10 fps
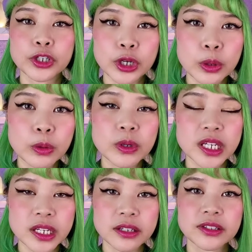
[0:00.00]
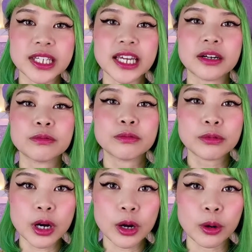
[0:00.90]
2 years in a
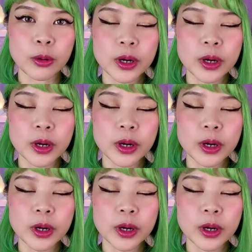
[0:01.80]
row,